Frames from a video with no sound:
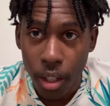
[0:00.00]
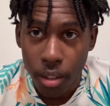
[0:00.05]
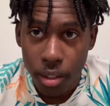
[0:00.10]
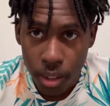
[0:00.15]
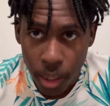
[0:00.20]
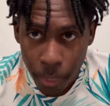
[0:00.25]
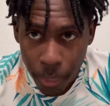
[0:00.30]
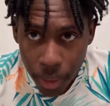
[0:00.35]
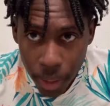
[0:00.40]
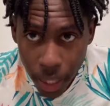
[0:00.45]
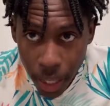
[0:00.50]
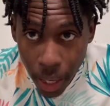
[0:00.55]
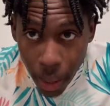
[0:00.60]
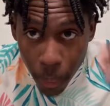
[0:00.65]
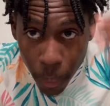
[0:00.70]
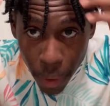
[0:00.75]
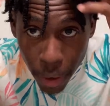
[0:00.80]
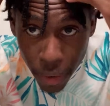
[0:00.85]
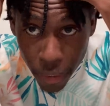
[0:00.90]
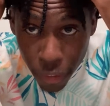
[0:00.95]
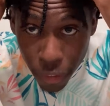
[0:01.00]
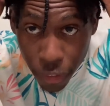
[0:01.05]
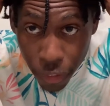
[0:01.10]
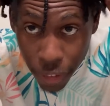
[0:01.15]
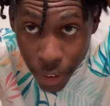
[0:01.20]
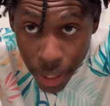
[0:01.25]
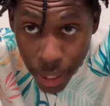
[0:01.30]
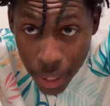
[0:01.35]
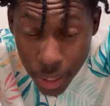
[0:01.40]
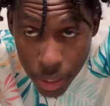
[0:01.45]
Something that I want to
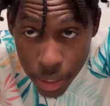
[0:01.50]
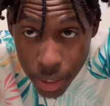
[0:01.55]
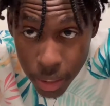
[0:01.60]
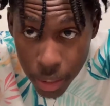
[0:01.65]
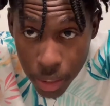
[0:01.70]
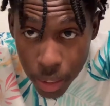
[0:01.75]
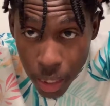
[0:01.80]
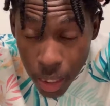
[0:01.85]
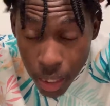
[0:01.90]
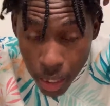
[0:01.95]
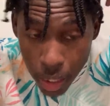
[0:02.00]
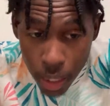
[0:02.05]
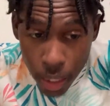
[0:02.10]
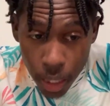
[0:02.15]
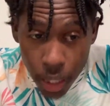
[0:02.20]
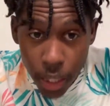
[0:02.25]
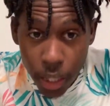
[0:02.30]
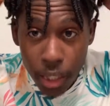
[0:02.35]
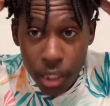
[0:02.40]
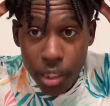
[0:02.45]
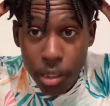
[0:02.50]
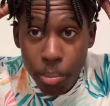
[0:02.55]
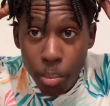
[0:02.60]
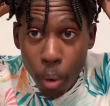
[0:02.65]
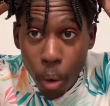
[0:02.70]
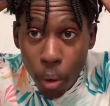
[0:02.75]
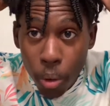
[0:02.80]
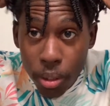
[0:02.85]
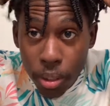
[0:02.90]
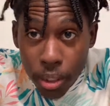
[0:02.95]
fix is
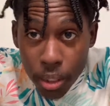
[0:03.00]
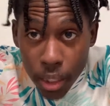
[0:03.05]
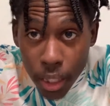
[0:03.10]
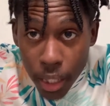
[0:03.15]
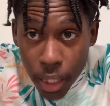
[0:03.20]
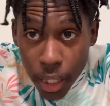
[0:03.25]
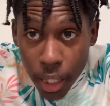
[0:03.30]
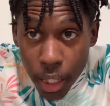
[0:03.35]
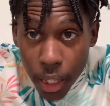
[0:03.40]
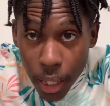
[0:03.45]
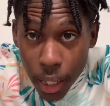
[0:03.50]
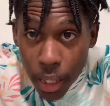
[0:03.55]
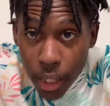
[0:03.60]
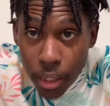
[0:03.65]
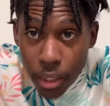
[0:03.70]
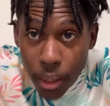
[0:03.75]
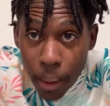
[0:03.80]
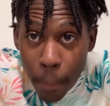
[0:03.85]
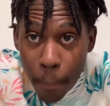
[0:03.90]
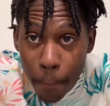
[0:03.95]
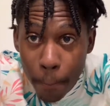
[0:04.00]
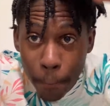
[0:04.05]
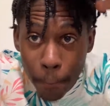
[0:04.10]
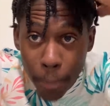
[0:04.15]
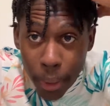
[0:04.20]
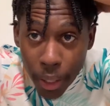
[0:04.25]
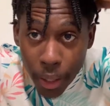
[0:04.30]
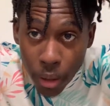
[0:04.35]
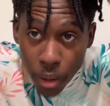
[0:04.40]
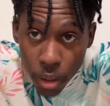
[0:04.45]
mostly the
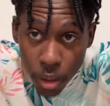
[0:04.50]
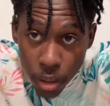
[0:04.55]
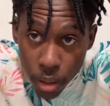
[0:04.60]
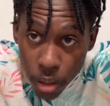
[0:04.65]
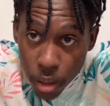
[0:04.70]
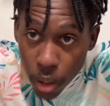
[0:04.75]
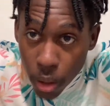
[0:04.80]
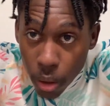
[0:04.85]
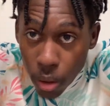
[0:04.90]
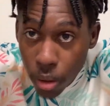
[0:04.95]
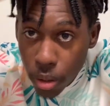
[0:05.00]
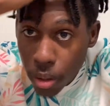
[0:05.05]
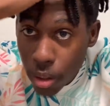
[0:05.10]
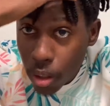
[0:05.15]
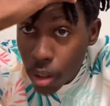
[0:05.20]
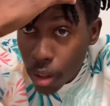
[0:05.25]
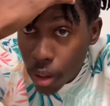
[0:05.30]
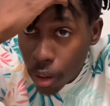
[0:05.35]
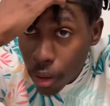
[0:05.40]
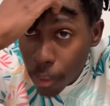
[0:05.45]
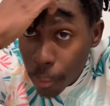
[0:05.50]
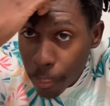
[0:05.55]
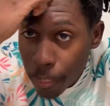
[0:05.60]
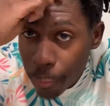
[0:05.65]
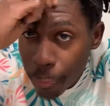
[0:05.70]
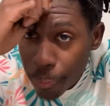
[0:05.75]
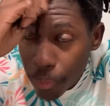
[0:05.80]
middle or the